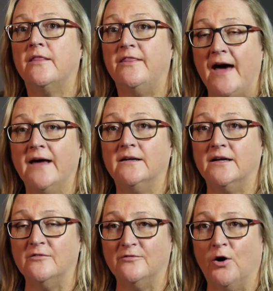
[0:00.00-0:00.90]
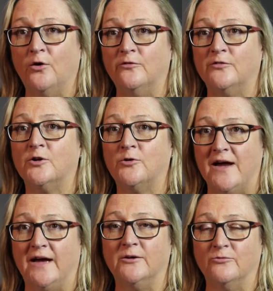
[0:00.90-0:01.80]
That involved
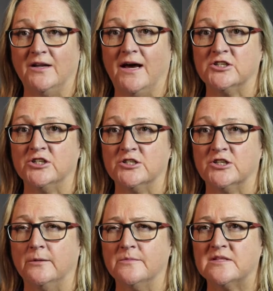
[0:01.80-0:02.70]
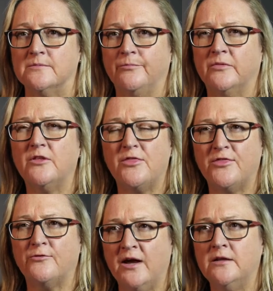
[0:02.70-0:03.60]
creating relationships. The
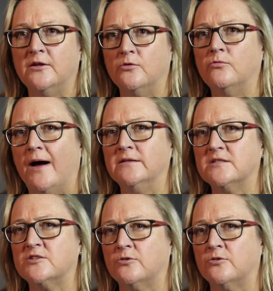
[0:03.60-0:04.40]
thread that runs